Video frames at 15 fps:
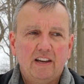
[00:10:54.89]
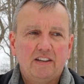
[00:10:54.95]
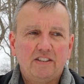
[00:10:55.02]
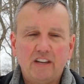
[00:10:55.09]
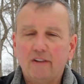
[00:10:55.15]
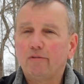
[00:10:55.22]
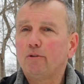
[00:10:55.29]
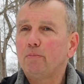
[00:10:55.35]

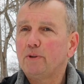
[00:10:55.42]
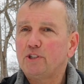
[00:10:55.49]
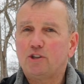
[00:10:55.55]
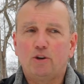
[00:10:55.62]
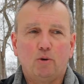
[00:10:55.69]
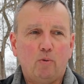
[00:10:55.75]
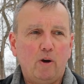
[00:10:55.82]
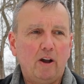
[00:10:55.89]
Several
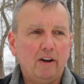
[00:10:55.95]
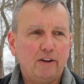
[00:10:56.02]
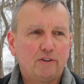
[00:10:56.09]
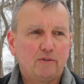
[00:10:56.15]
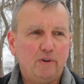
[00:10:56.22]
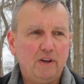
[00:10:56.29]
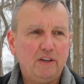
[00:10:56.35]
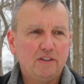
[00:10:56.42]
mature walnut
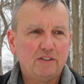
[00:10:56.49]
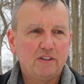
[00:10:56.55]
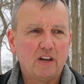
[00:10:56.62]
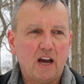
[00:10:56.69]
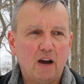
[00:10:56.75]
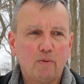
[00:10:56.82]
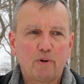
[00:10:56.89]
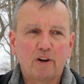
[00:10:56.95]
trees
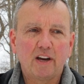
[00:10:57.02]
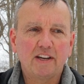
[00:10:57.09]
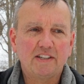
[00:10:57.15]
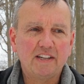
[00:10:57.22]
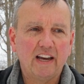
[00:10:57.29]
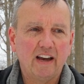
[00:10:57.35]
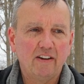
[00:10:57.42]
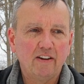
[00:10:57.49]
uh, were
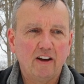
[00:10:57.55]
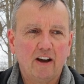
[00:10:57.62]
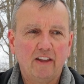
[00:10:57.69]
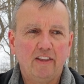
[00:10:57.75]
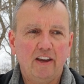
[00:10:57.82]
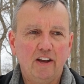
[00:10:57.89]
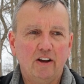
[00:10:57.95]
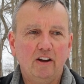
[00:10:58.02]
cut down
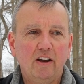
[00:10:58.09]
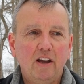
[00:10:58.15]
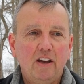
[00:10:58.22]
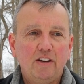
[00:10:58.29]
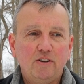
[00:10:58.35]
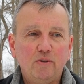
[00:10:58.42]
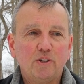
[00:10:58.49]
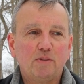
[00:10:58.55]
on the hill
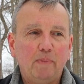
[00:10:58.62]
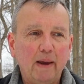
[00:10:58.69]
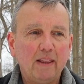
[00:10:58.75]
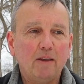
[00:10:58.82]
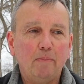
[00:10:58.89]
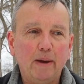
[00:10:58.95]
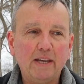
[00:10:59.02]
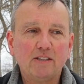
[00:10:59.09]
to
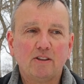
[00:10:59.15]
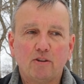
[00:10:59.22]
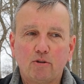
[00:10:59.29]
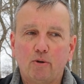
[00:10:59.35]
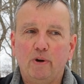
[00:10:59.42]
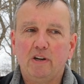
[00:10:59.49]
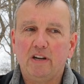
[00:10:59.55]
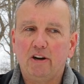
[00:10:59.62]
expand the base of the
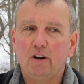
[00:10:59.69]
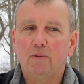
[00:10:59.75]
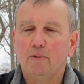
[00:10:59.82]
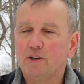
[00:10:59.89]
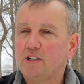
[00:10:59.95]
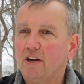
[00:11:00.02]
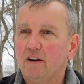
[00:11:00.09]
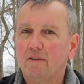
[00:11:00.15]
growing Dairy
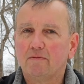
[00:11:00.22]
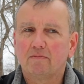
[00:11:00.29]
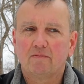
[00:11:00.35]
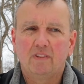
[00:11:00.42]
Bush hill.